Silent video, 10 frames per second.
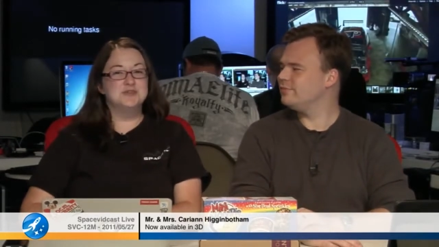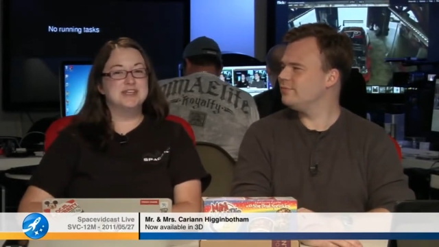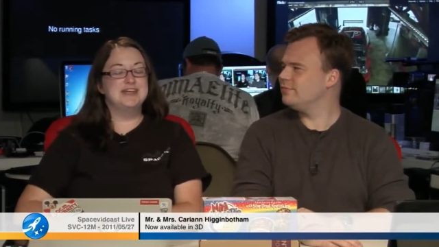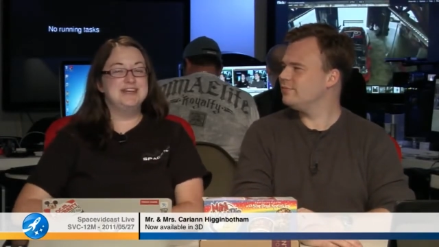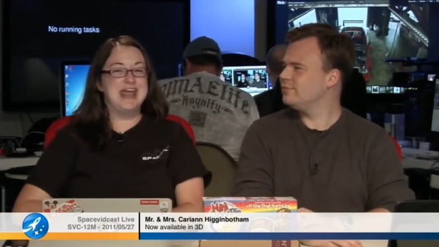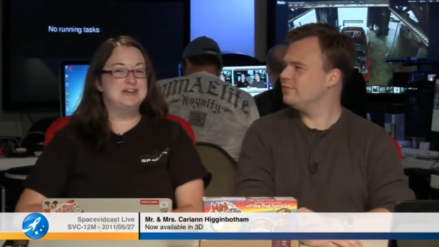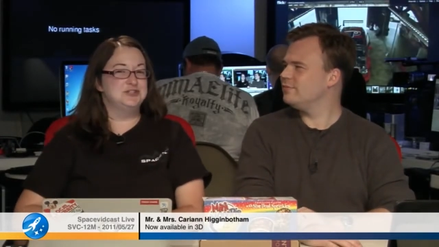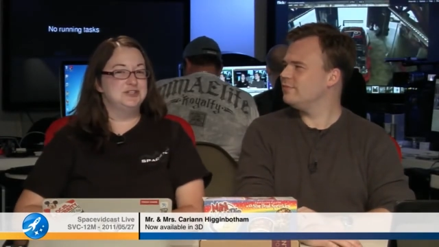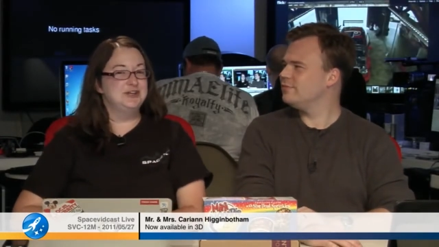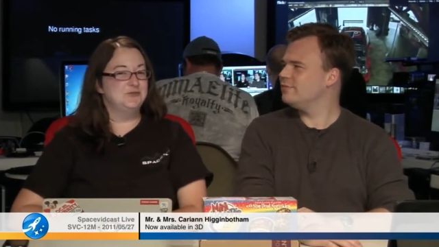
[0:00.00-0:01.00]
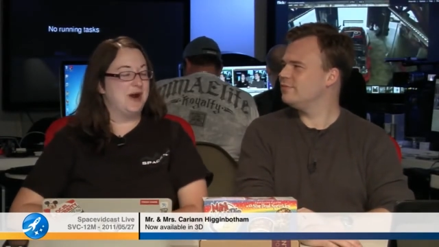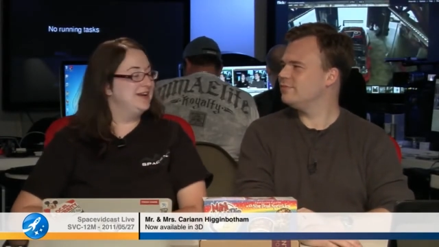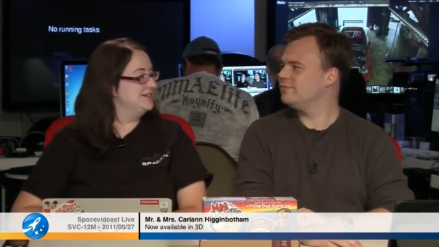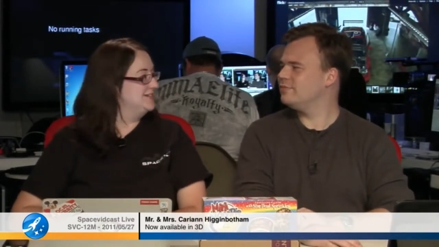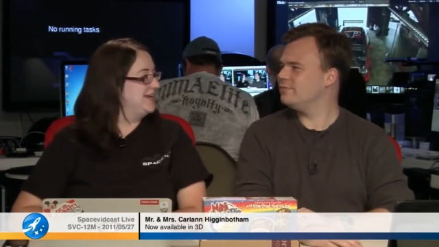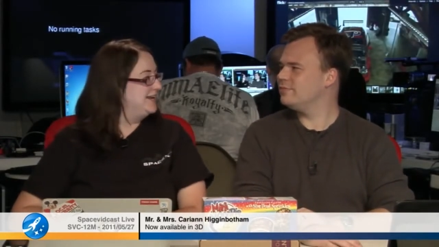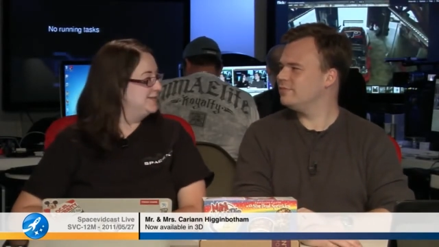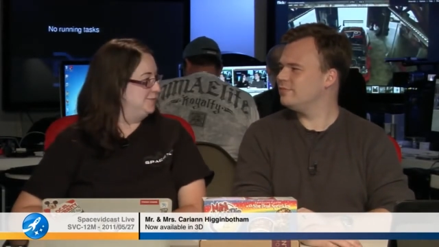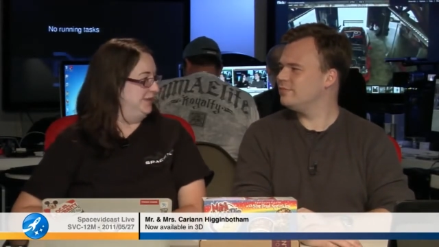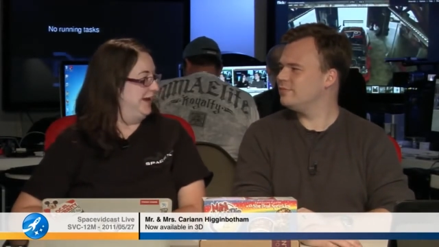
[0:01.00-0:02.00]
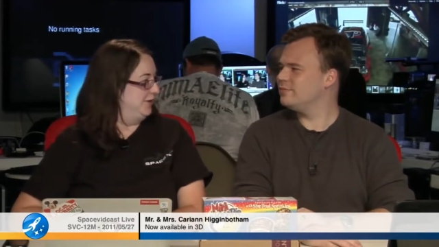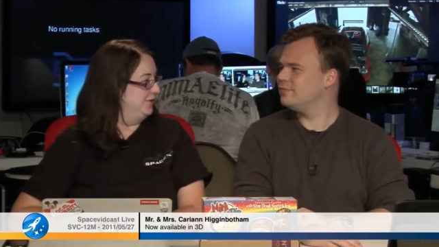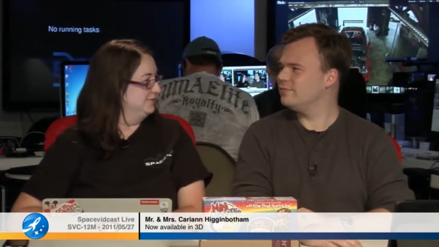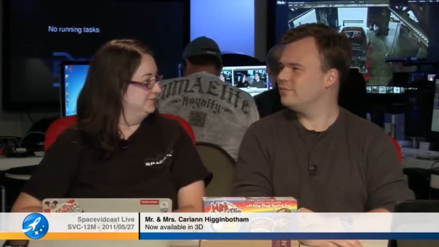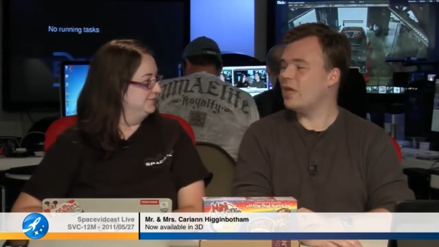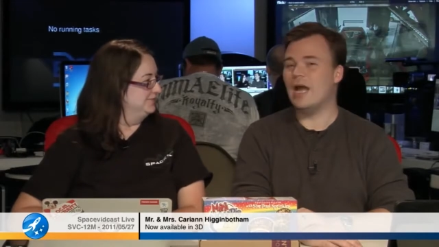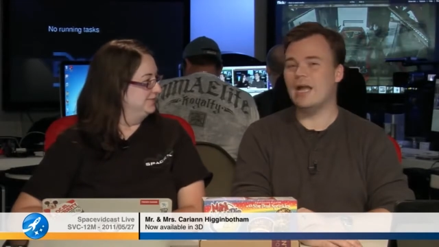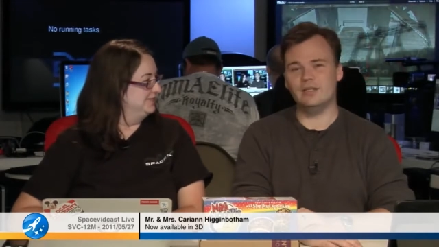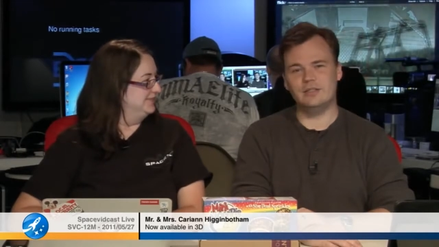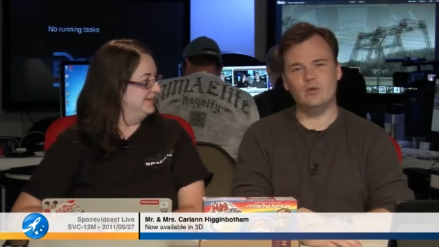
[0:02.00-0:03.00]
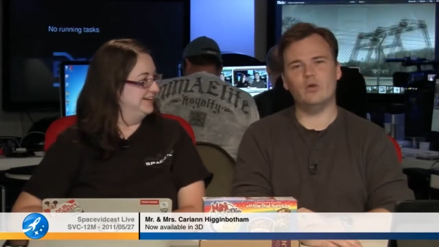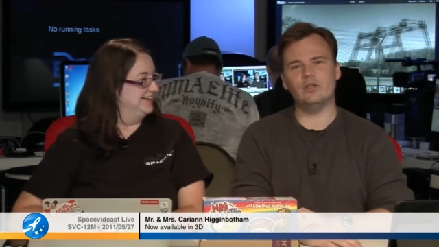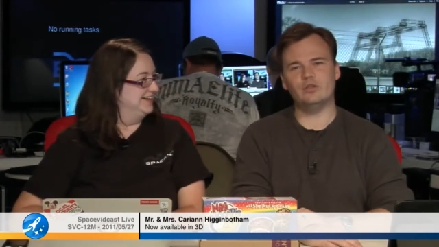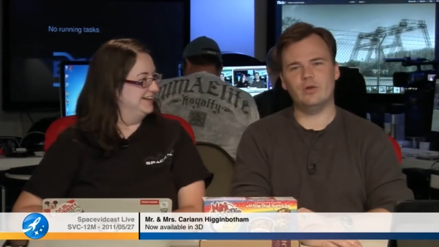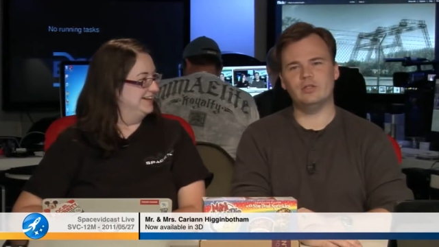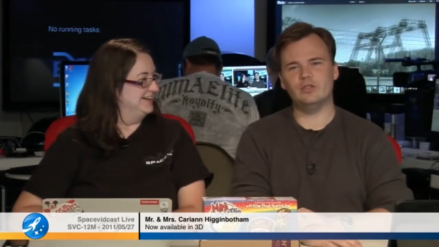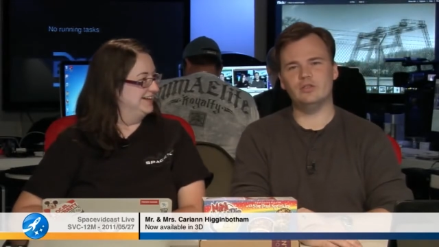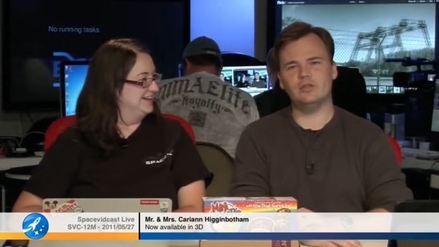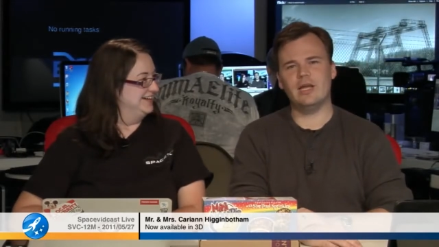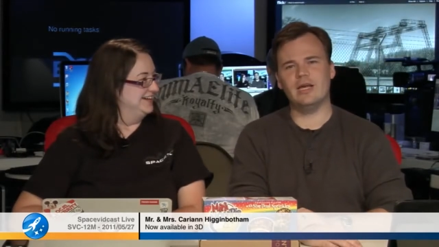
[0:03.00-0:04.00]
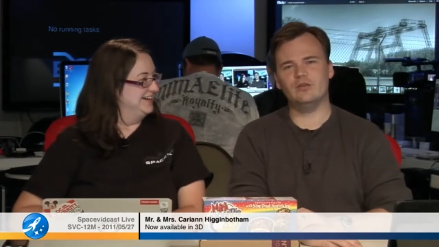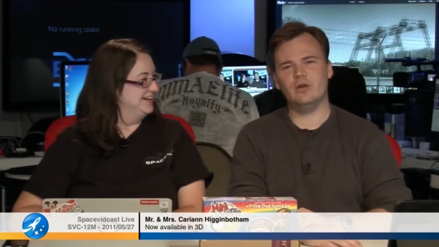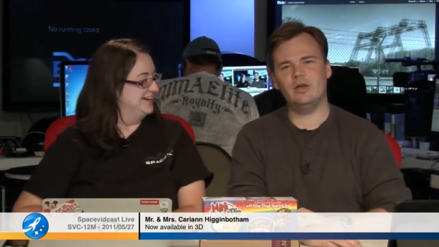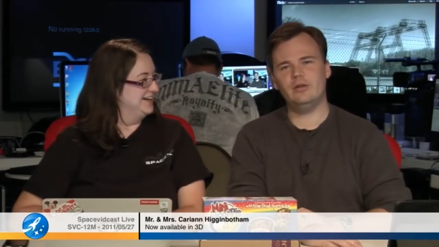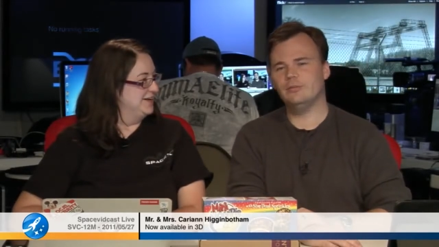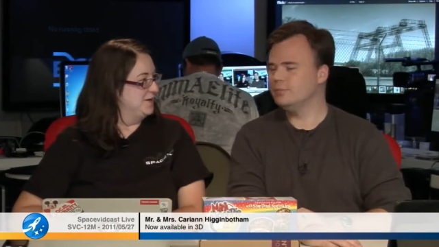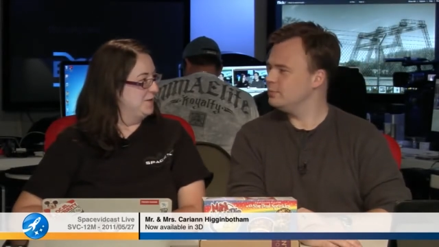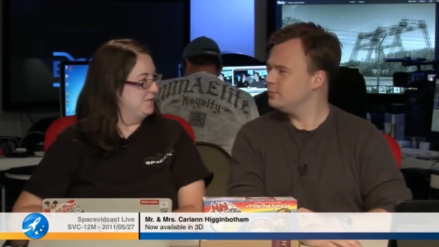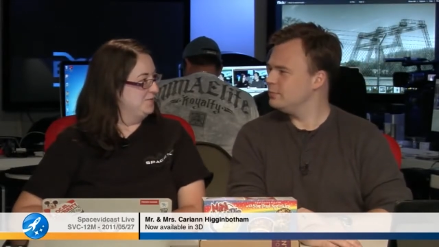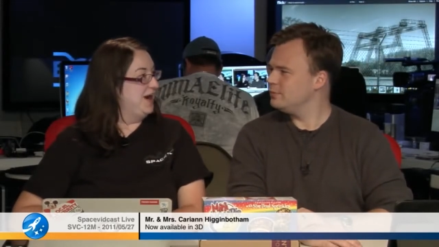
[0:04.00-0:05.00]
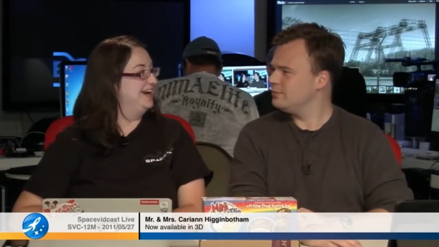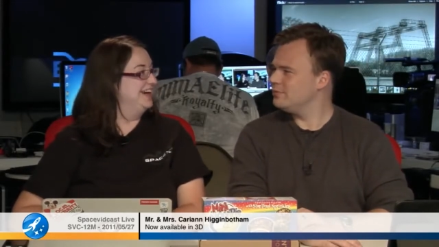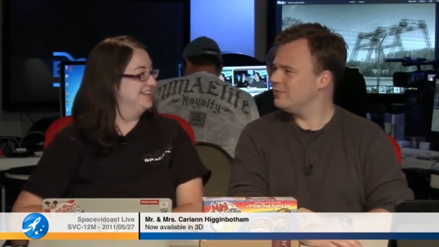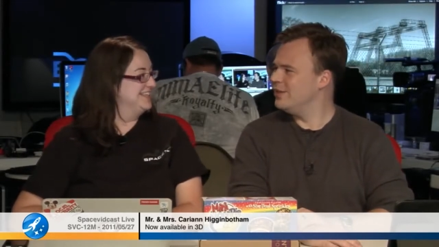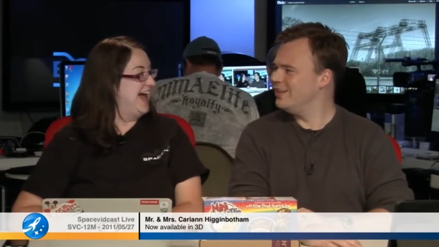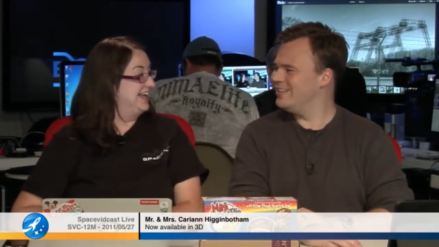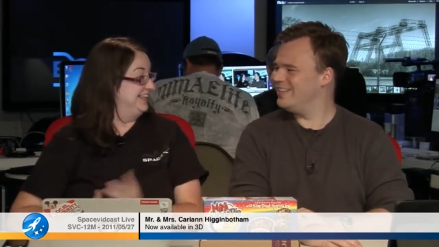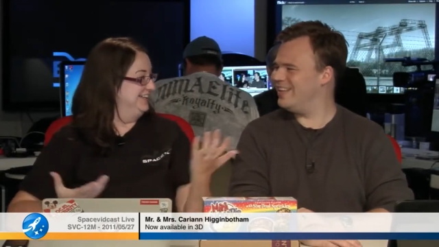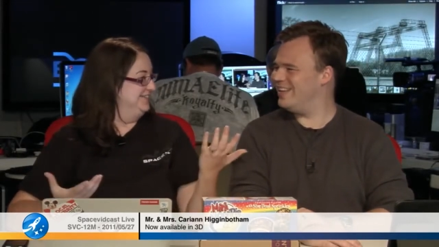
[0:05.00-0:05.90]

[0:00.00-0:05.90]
Speaker 1: was a nationally ranked tennis player.
Speaker 2: I can see where this transitions to astronaut.
Speaker 1: Right, exactly,